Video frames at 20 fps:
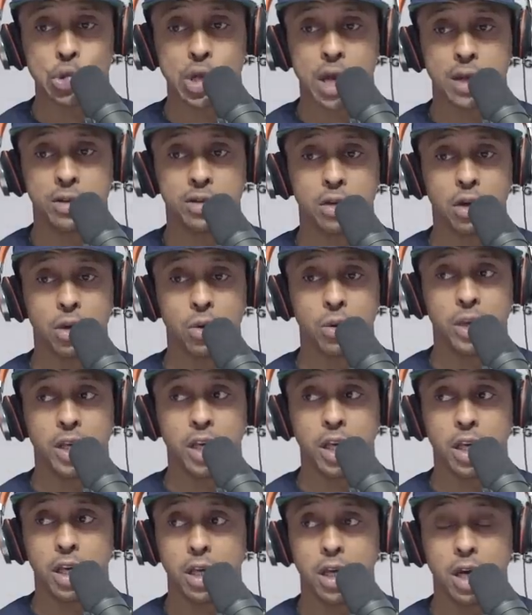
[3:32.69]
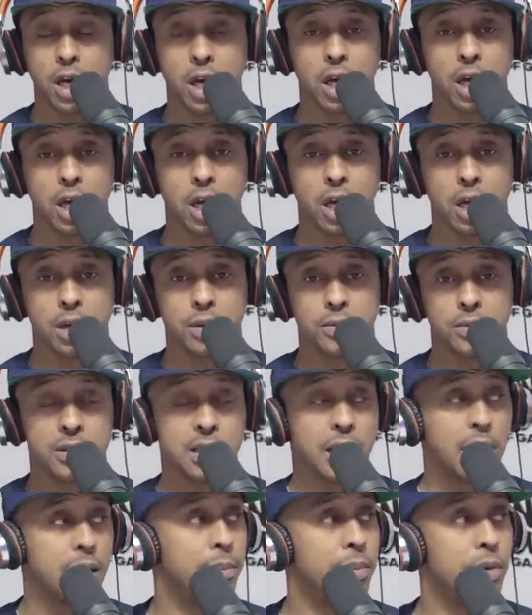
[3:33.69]
that's low key
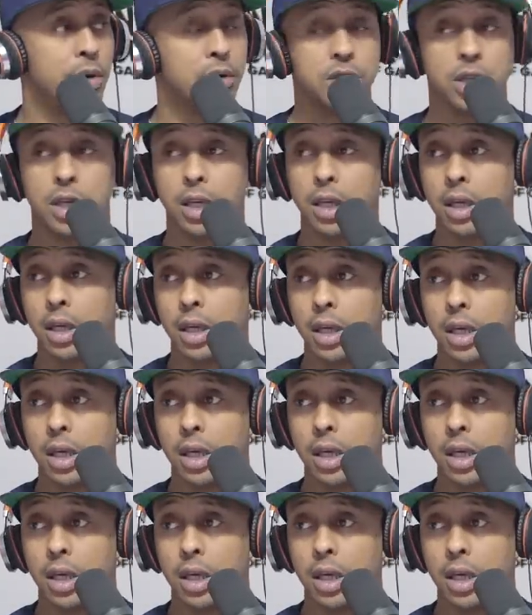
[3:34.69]
selling pussy.